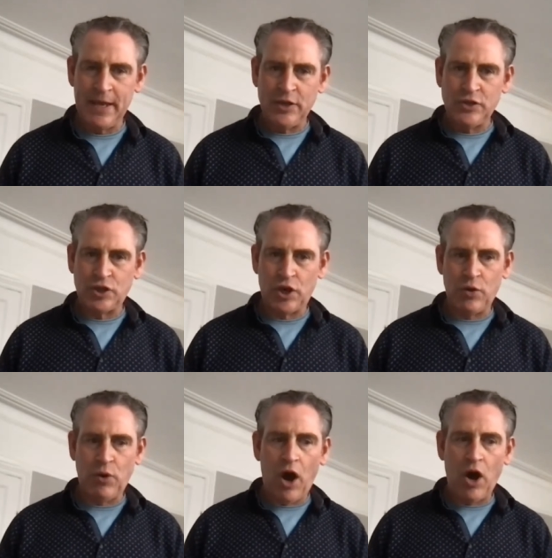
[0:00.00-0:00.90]

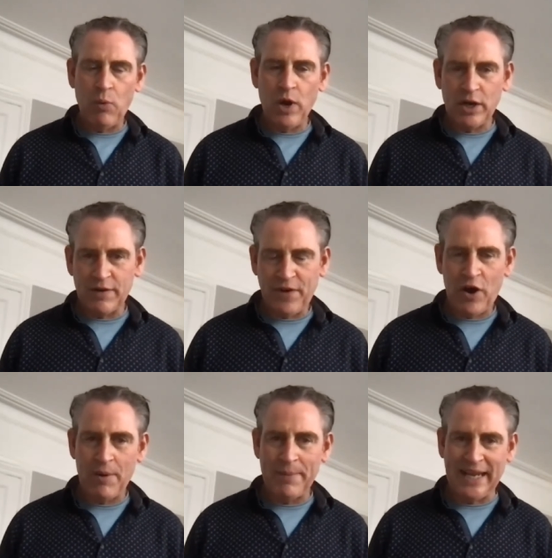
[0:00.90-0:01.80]
So, our work of
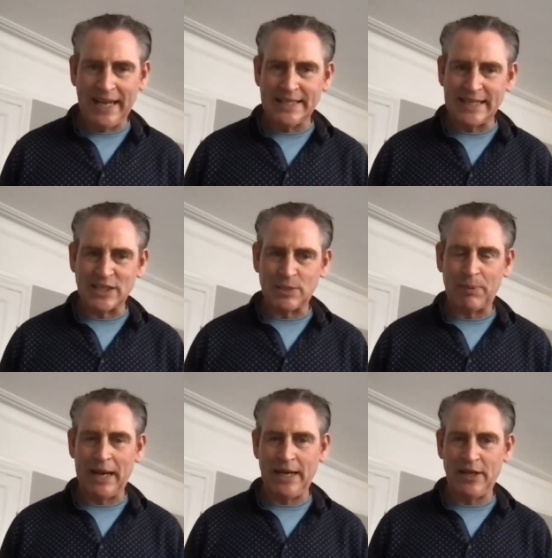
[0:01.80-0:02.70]
harmony is
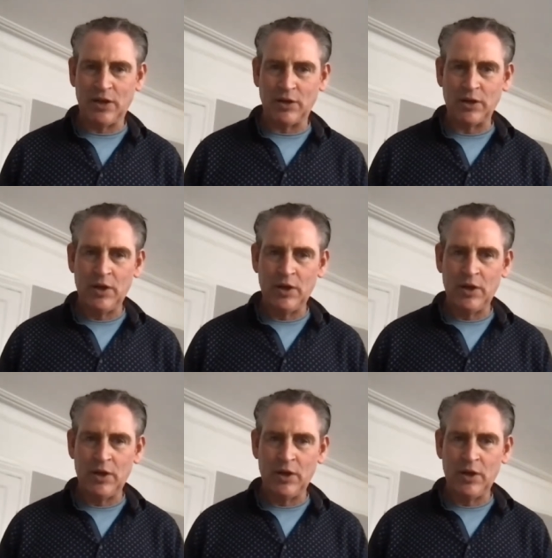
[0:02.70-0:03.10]
explaining that